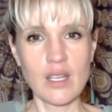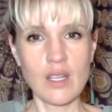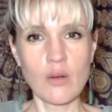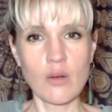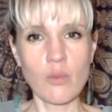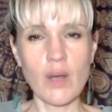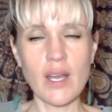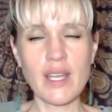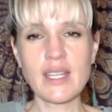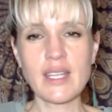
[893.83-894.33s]

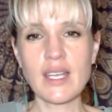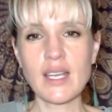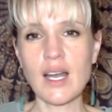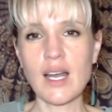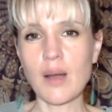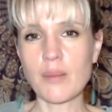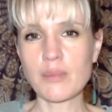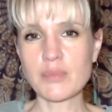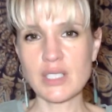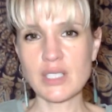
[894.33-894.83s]
Waking
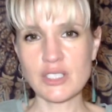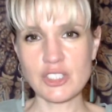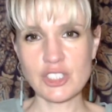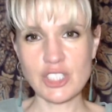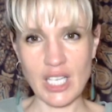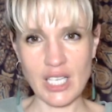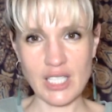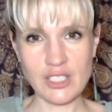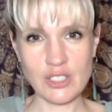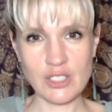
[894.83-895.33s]
up does
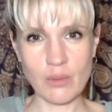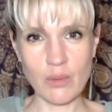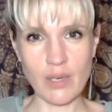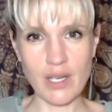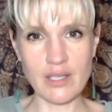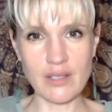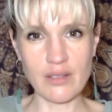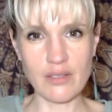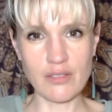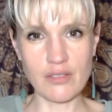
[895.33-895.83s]
change the way
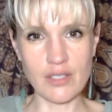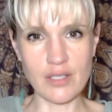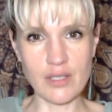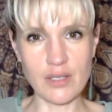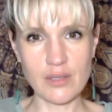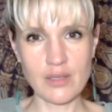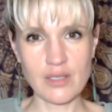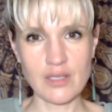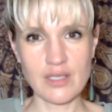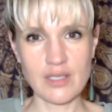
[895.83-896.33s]
you
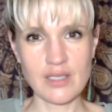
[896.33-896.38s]
feel.